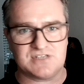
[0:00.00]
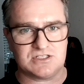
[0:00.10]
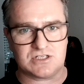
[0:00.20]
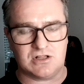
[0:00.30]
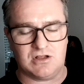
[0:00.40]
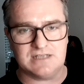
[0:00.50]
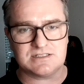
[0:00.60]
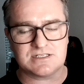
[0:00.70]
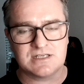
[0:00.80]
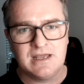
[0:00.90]
sent to
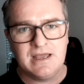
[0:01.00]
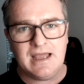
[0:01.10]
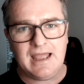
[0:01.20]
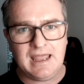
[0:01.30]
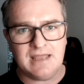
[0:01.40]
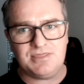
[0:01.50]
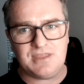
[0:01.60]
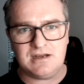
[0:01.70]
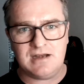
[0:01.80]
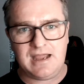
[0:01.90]
clients, and
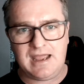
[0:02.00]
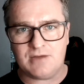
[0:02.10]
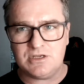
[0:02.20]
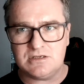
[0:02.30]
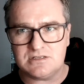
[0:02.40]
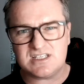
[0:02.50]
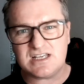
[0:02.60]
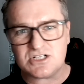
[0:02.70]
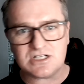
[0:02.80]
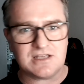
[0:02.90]
then how do we
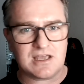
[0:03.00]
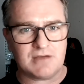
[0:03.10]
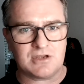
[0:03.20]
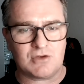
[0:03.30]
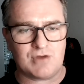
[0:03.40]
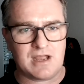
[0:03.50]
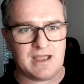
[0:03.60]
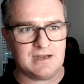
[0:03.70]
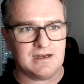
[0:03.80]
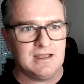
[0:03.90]
essentially go and
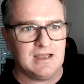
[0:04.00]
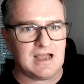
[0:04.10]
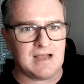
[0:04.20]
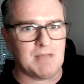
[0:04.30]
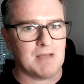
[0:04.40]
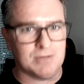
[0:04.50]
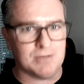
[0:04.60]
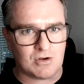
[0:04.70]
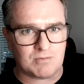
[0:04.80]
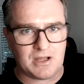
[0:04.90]
create a
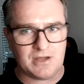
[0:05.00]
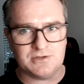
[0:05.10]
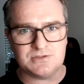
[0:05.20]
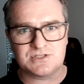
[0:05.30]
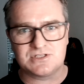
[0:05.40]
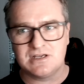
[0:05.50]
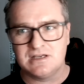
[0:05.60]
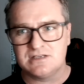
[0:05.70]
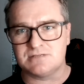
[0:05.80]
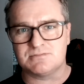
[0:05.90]
blog post,
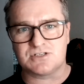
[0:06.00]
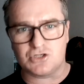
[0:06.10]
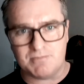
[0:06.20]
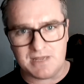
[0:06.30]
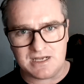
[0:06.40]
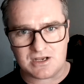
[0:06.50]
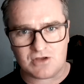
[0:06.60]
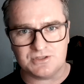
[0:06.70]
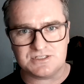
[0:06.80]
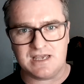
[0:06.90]
some social media
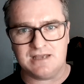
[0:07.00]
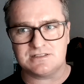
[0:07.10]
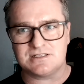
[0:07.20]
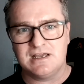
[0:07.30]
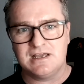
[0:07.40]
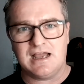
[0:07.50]
content,